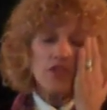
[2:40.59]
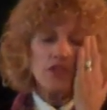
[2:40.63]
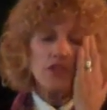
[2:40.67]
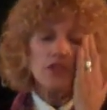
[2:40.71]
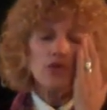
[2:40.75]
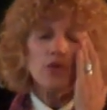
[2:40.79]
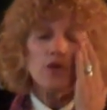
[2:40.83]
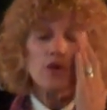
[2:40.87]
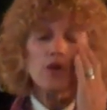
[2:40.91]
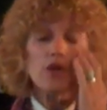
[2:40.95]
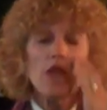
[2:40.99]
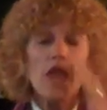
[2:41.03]

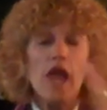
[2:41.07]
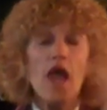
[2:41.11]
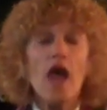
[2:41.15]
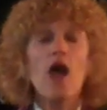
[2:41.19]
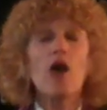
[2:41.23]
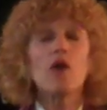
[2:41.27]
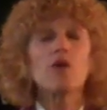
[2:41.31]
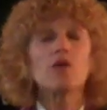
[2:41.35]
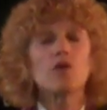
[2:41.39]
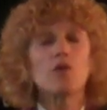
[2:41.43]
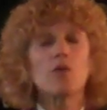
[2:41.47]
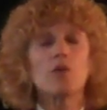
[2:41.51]
you are
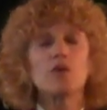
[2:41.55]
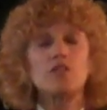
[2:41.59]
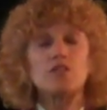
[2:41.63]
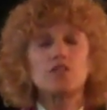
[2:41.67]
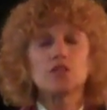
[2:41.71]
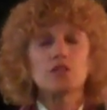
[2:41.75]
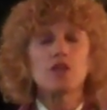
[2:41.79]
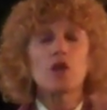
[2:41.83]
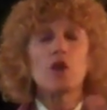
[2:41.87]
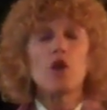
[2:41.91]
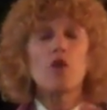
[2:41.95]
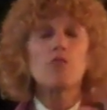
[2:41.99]
now going to
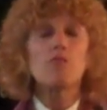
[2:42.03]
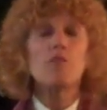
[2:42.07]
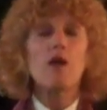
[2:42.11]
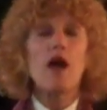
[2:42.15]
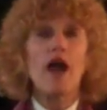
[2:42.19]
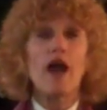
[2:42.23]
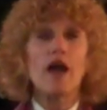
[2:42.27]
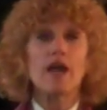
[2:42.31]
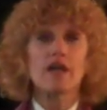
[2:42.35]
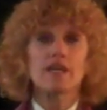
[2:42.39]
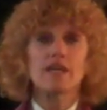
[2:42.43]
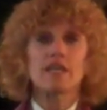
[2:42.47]
go
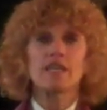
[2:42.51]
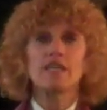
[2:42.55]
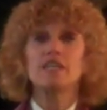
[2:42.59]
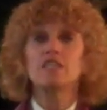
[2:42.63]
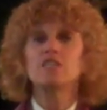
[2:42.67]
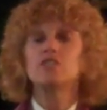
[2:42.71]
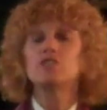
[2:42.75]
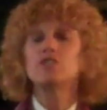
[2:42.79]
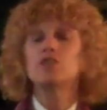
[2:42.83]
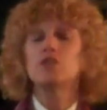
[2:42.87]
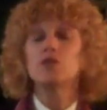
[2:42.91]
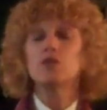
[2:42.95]
back
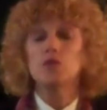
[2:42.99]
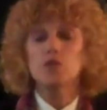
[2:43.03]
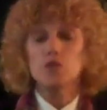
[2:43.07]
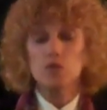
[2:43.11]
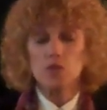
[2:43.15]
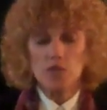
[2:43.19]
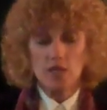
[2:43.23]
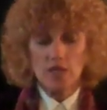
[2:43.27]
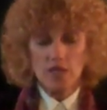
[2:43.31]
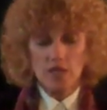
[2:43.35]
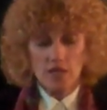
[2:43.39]
into